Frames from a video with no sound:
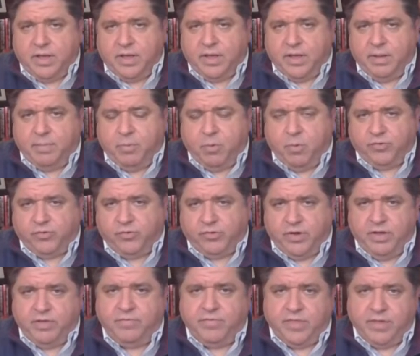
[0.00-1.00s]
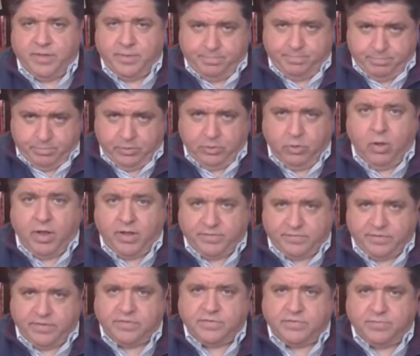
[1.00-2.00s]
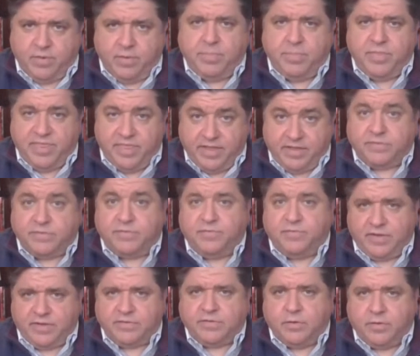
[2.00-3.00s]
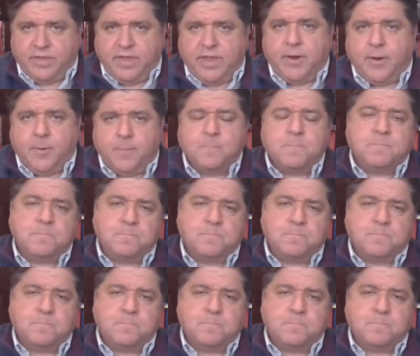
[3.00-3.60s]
a portion of the losses from this fiscal year.